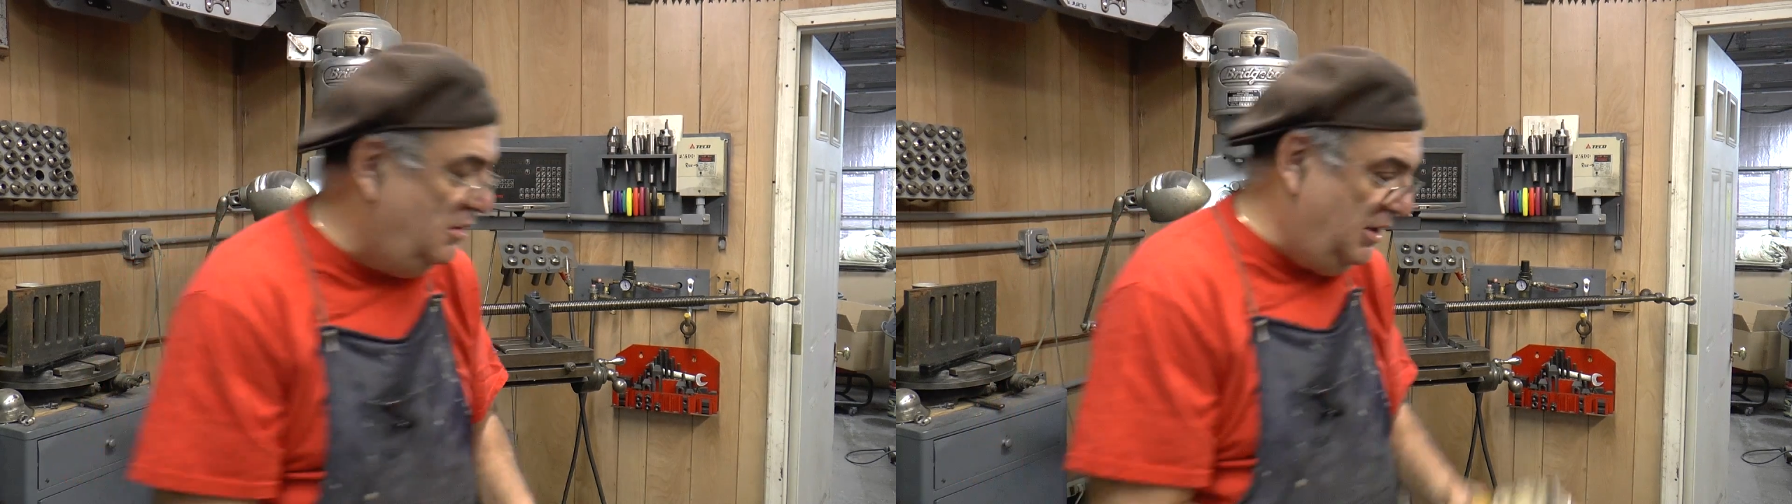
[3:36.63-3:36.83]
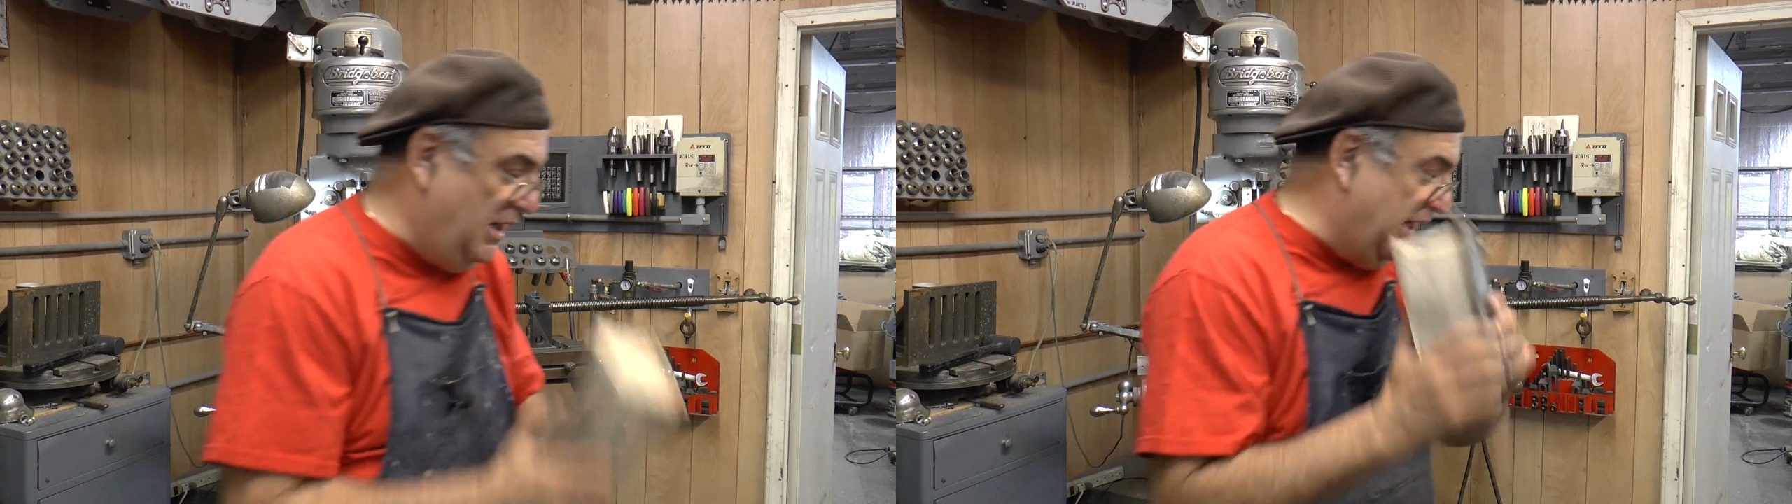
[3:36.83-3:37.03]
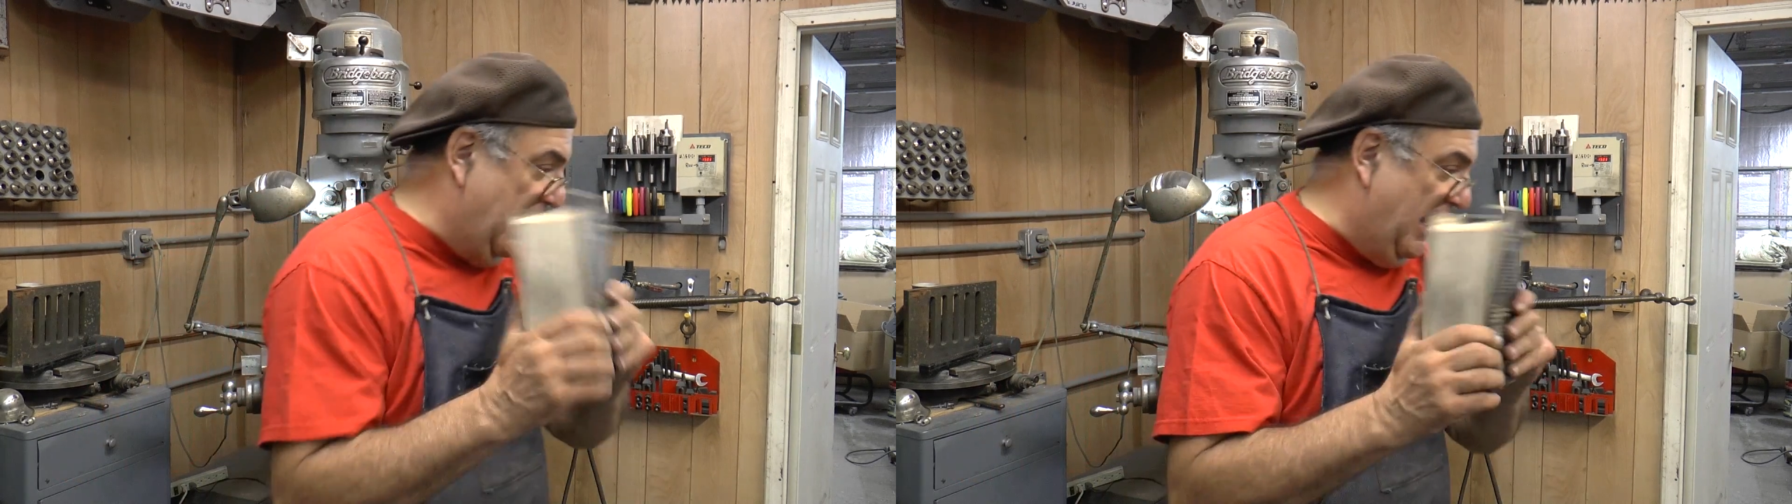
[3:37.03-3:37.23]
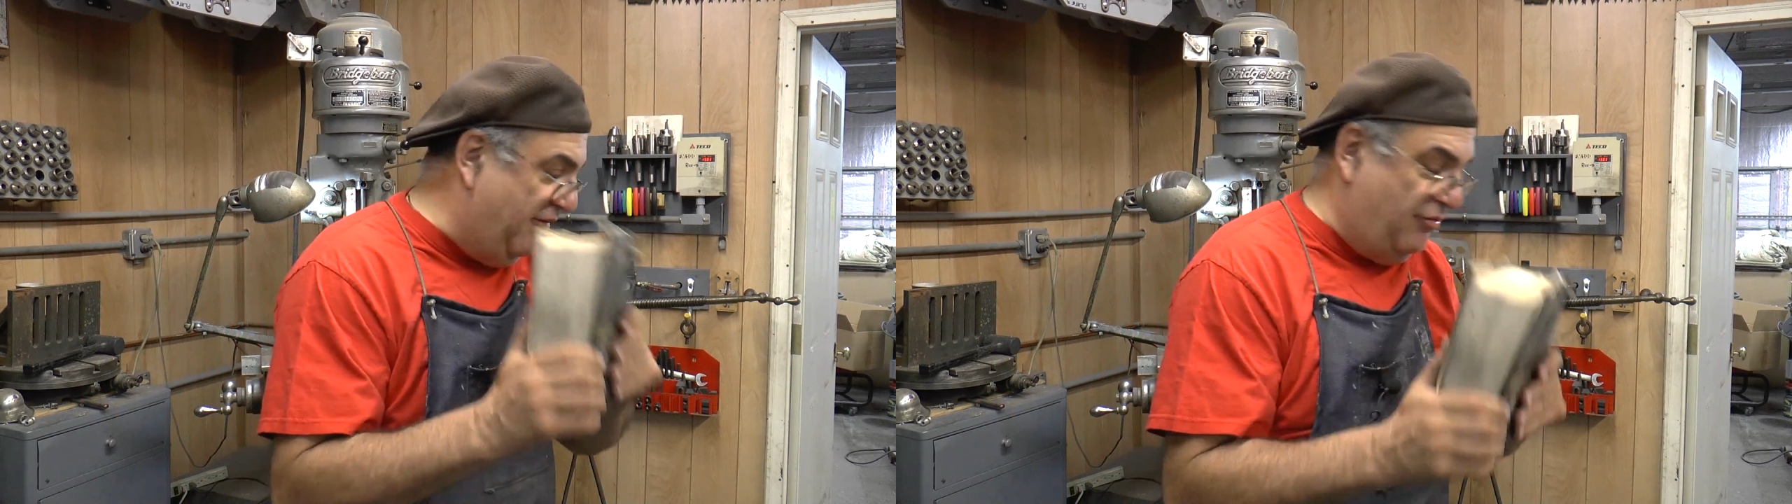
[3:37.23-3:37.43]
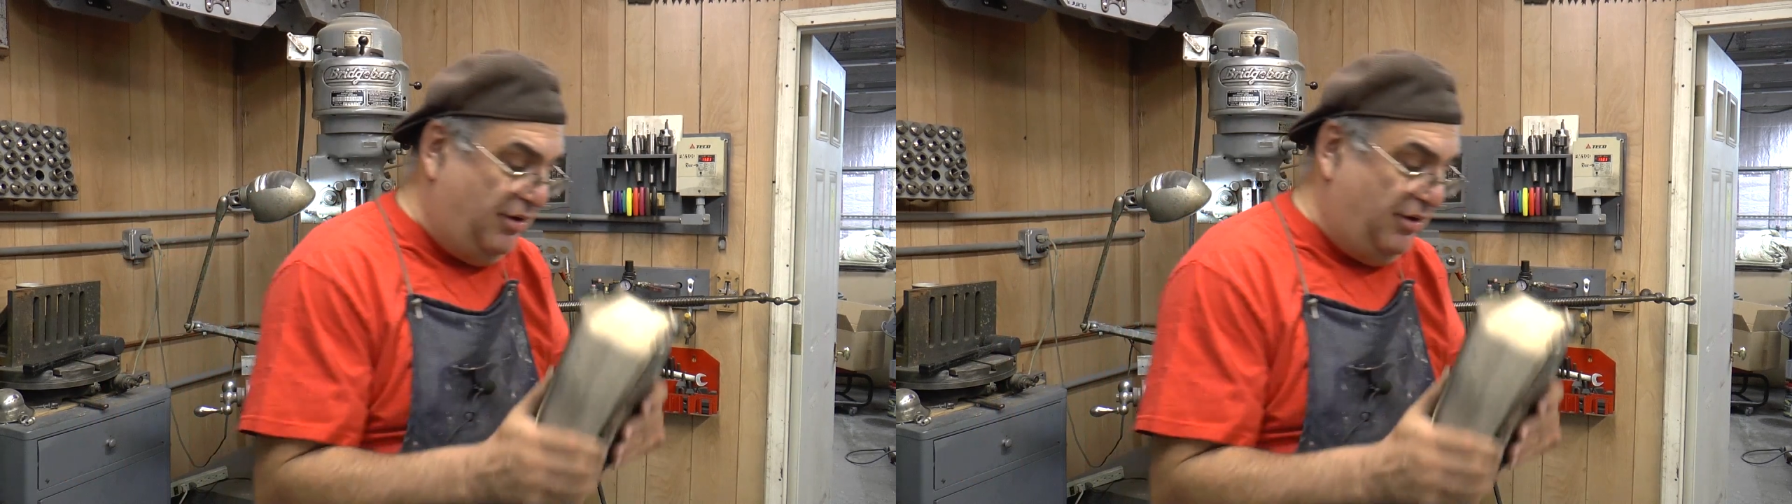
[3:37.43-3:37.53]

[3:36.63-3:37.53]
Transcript: You gotta have